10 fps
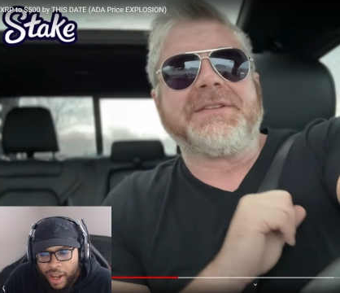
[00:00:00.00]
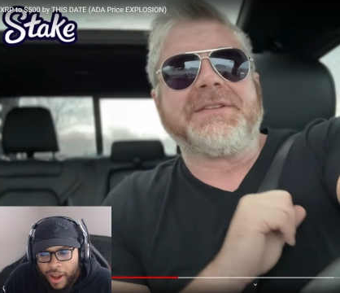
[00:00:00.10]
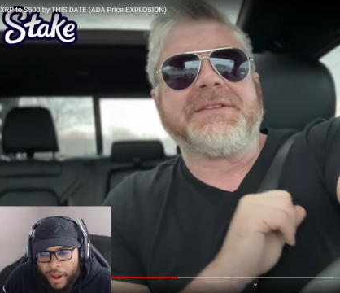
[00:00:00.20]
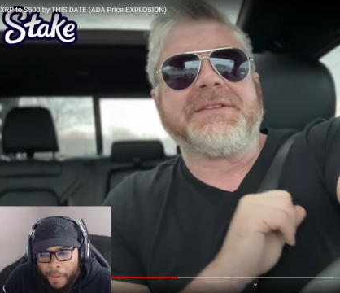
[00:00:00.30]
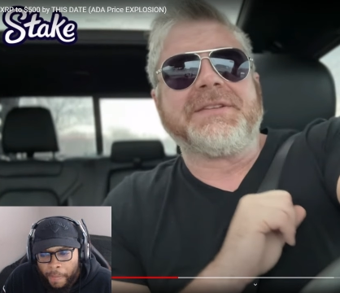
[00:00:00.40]

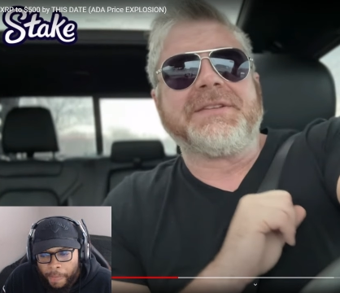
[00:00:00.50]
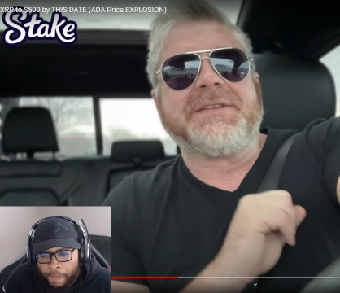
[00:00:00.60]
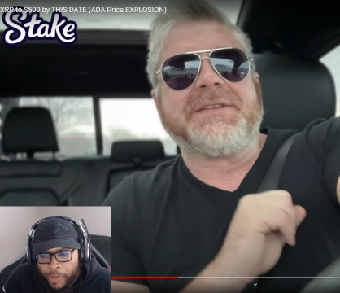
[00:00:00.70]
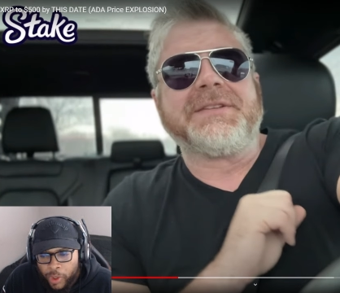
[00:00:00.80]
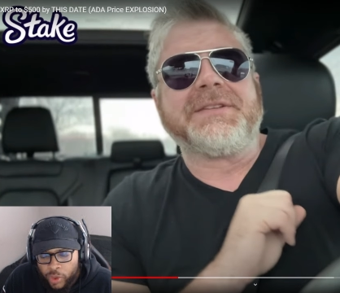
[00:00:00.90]
Speaker 1: Um,
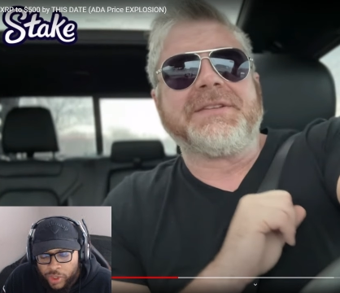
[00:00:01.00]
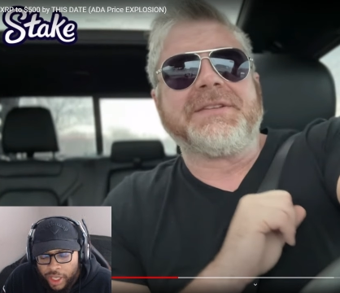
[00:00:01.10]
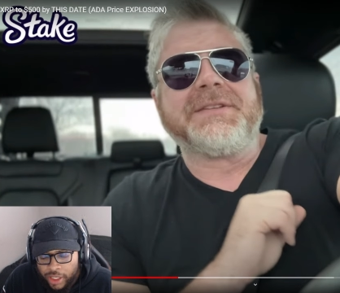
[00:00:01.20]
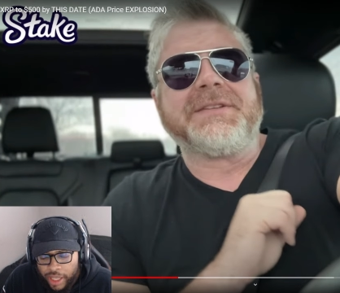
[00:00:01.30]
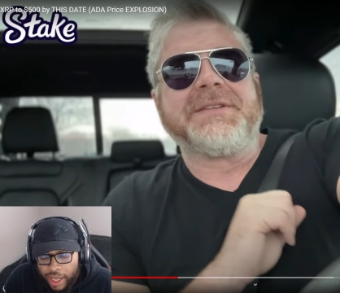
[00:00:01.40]
do you
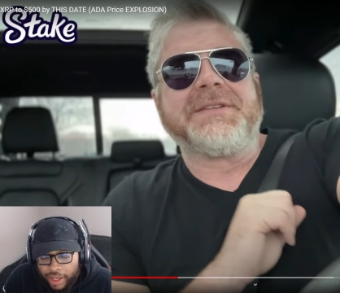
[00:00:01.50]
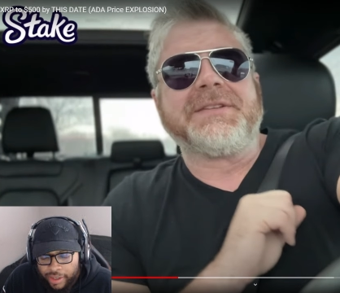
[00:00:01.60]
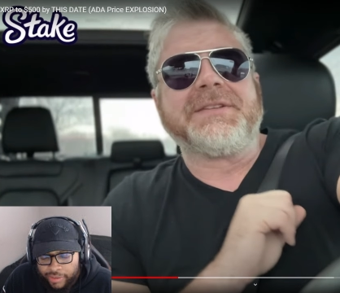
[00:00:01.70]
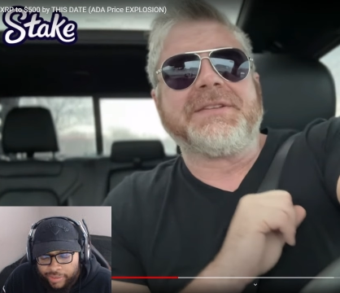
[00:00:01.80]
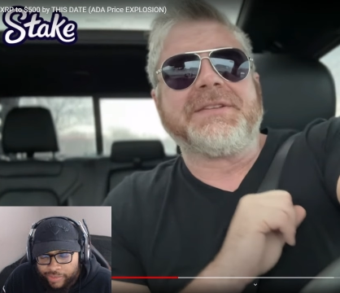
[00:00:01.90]
think
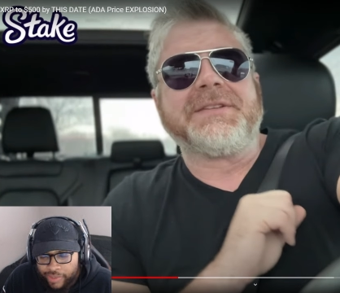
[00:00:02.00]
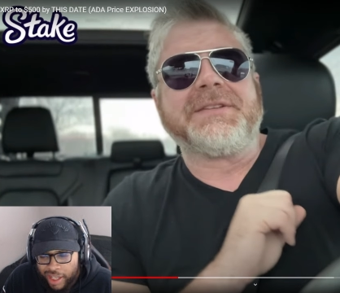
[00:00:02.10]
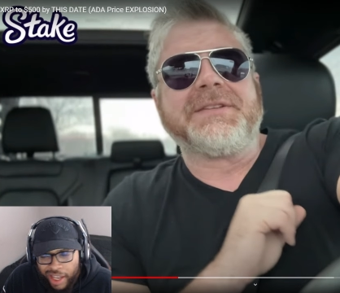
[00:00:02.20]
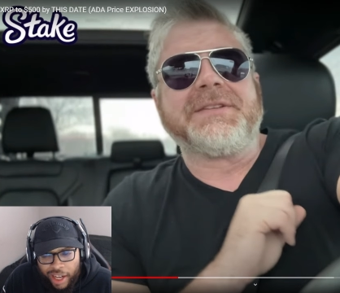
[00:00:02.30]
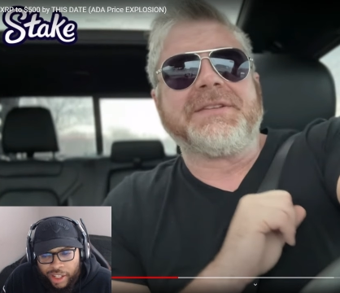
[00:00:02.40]
that
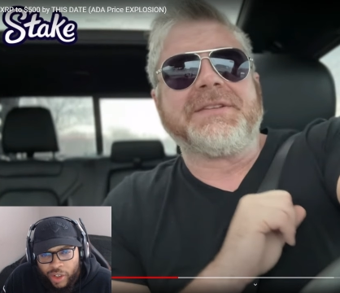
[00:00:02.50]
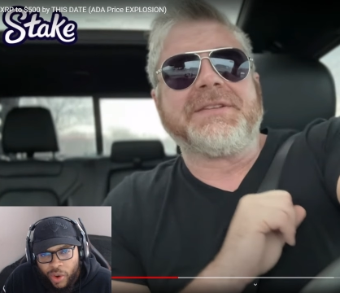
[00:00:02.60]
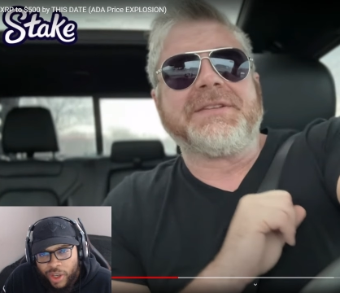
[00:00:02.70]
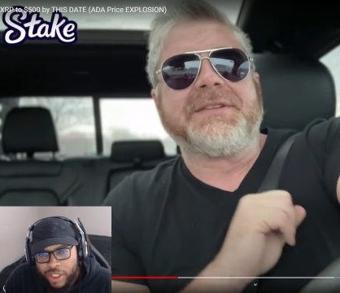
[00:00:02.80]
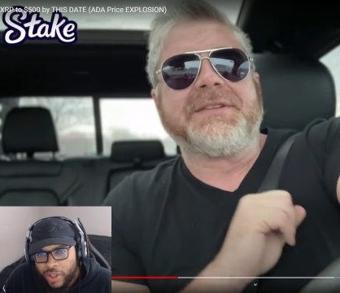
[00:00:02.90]
a lot of the coins are